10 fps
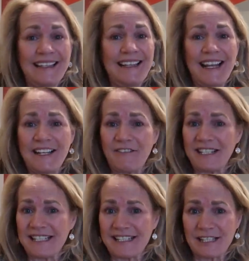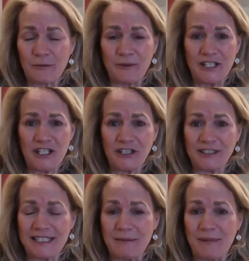None of this is
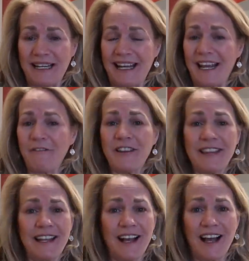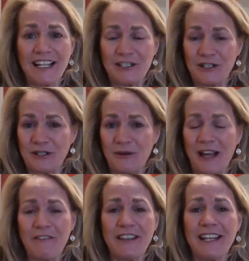original to me. Everything I do,
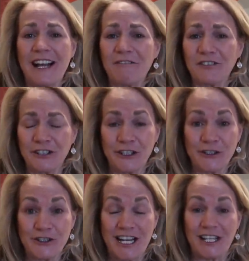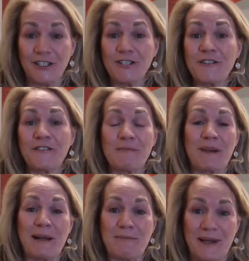everything I've learned, I learned from
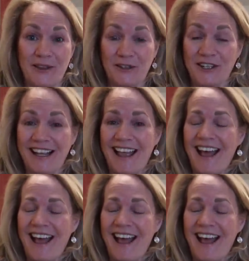my mother.